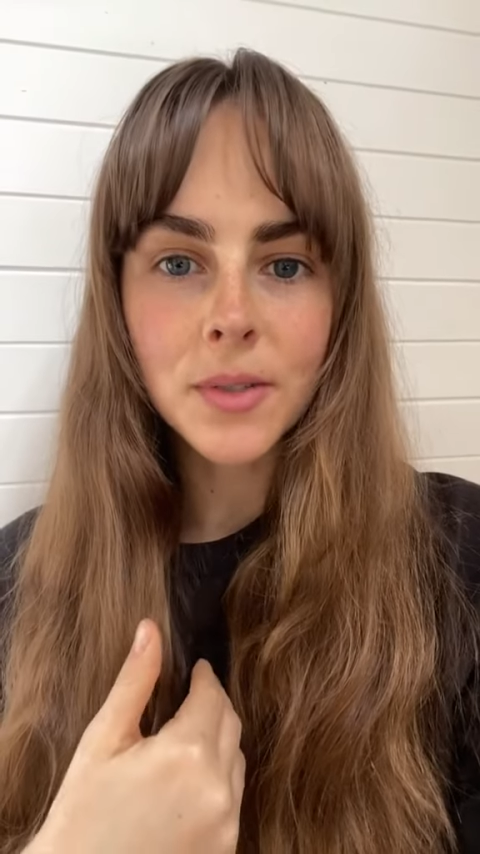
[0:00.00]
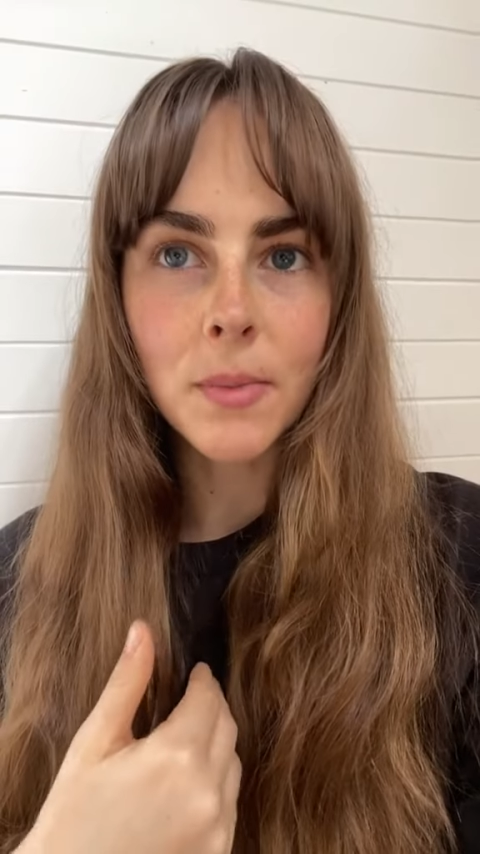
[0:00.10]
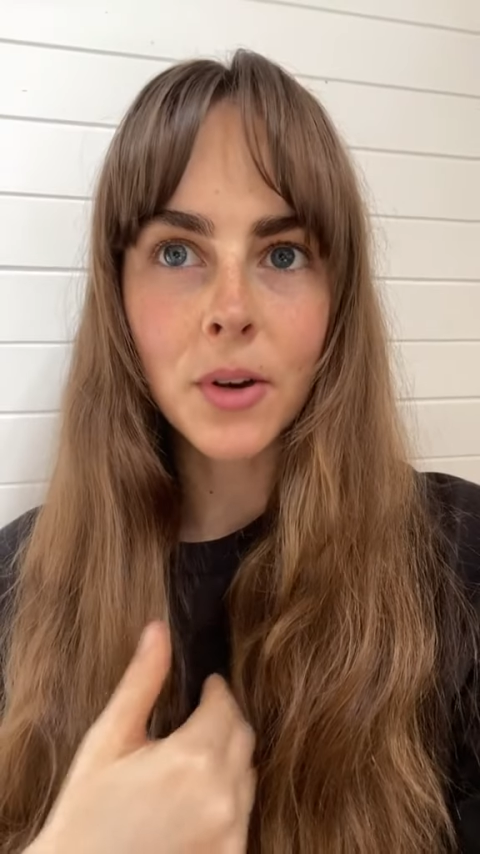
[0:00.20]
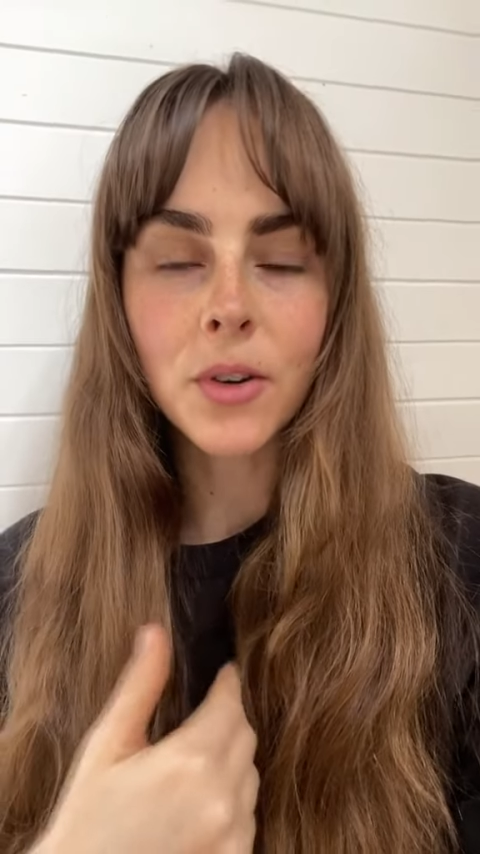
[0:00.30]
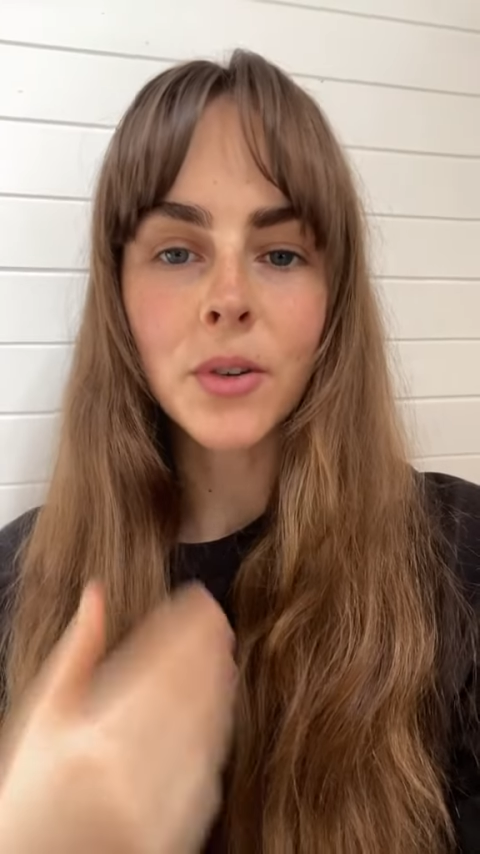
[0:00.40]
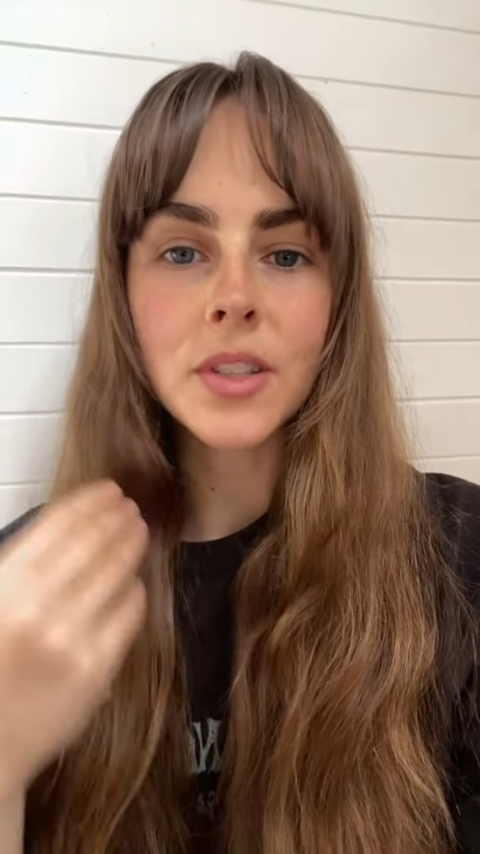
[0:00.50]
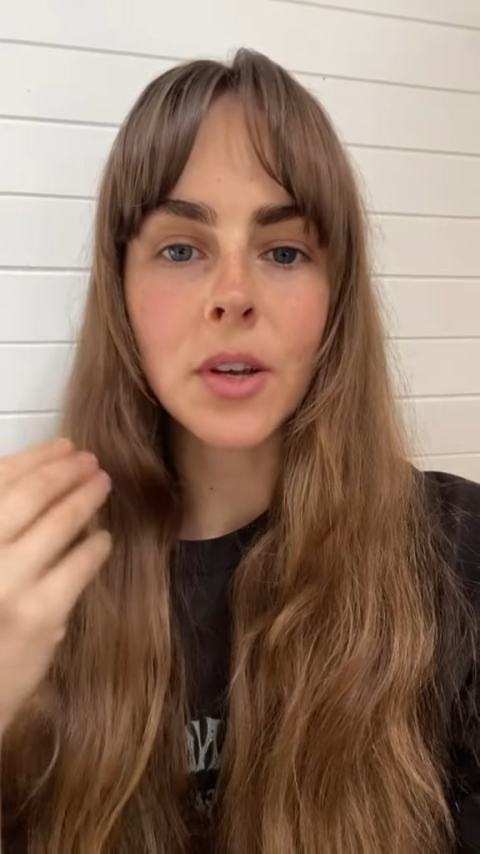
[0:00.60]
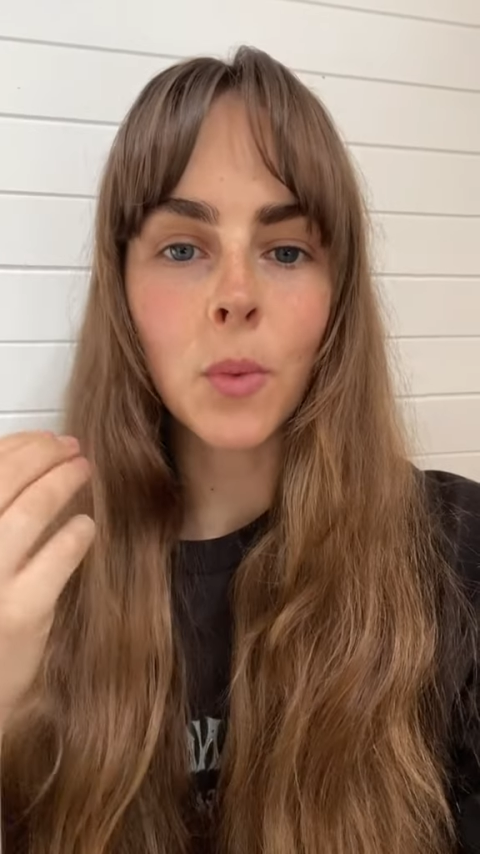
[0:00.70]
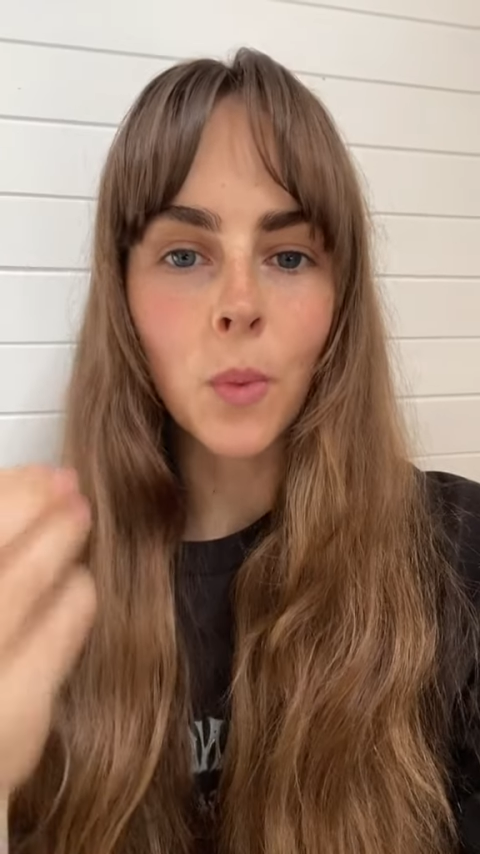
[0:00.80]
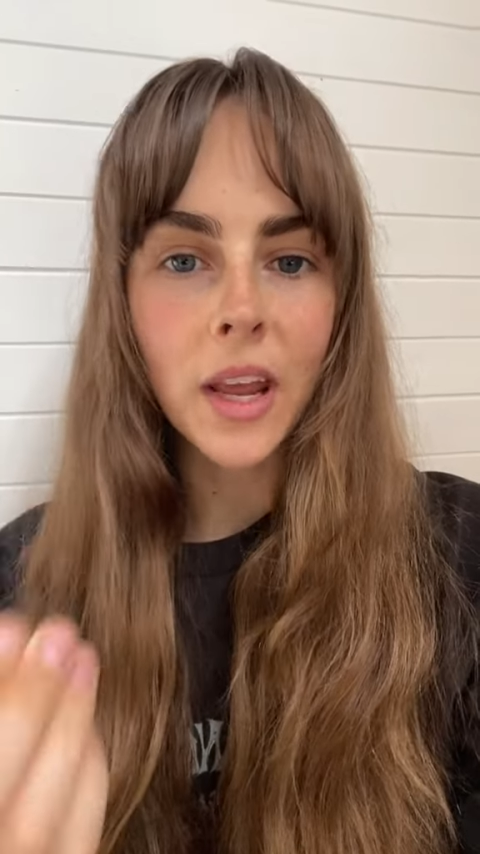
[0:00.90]
miracles
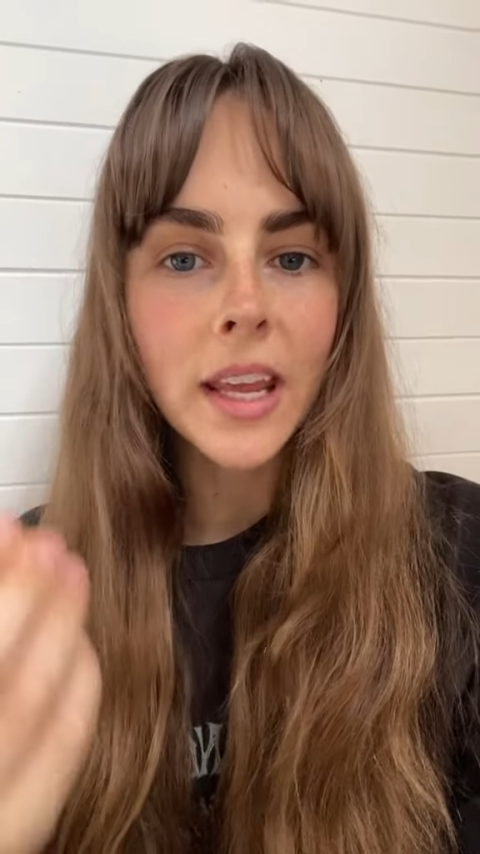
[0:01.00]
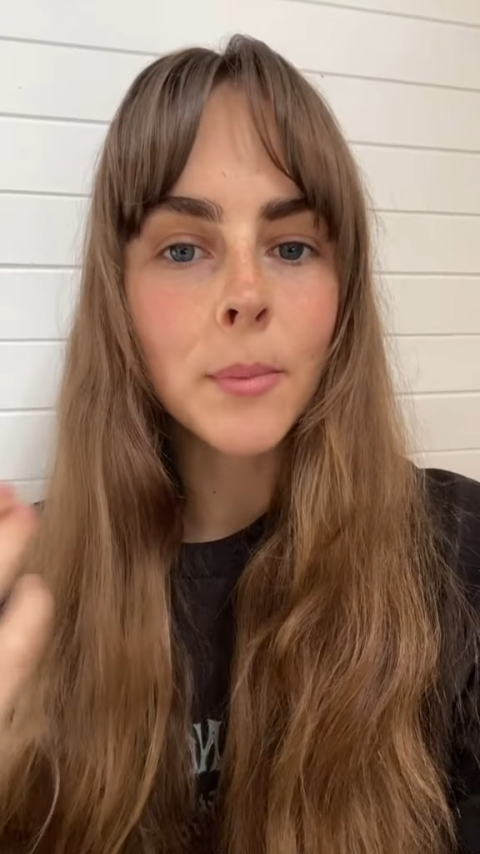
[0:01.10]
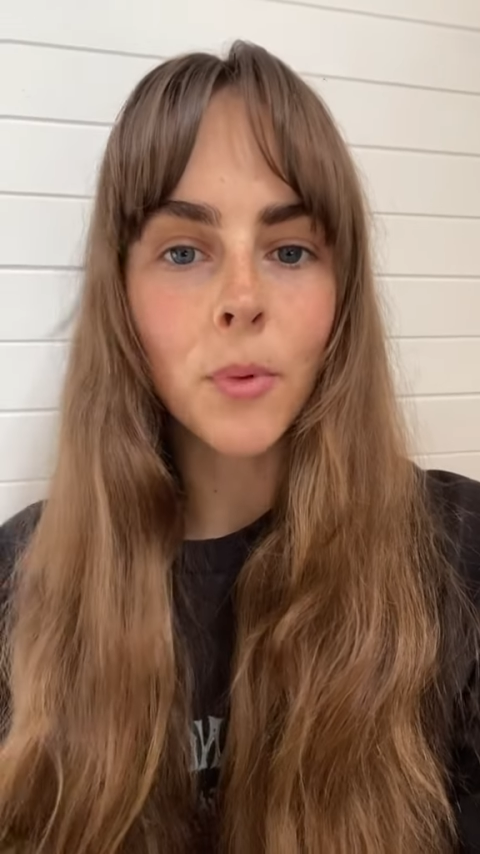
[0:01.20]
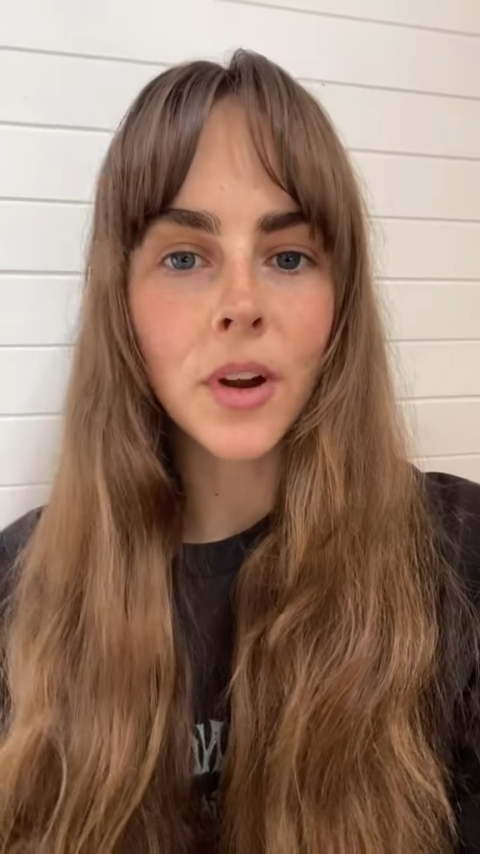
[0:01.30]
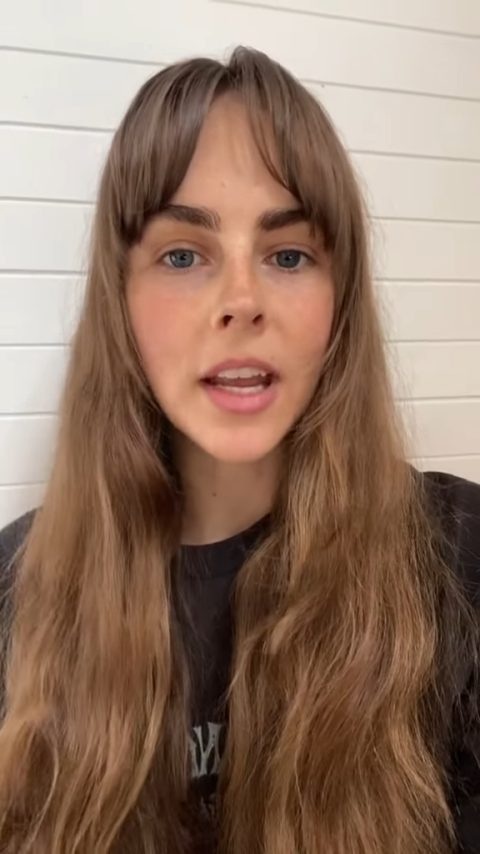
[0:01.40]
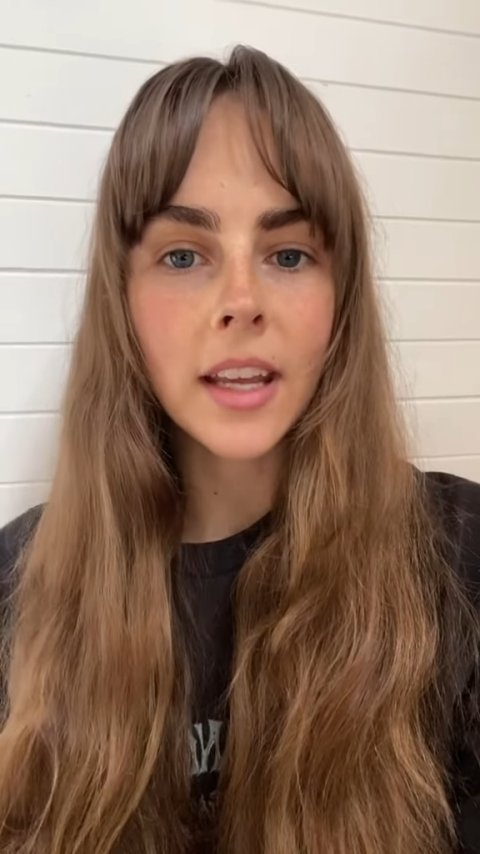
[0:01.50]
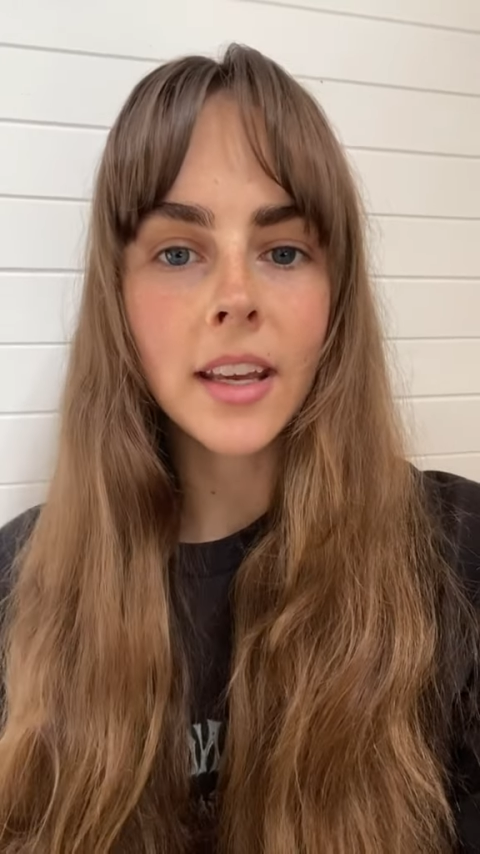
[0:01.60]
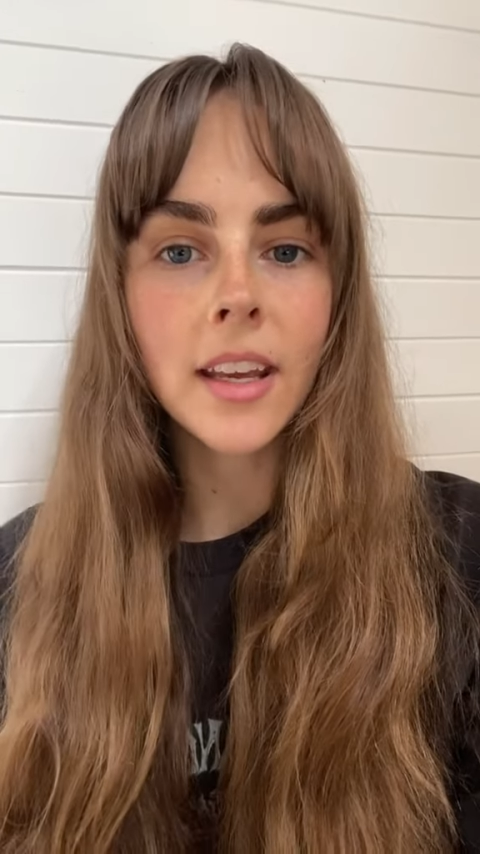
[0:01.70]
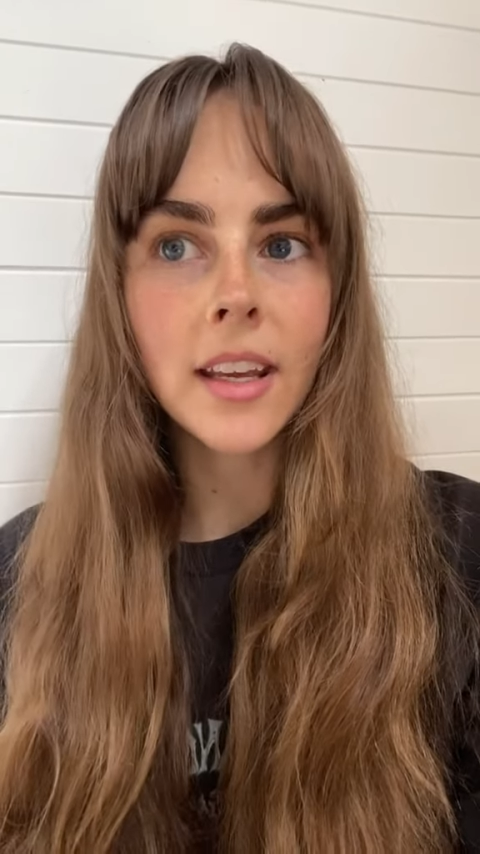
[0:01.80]
that we bring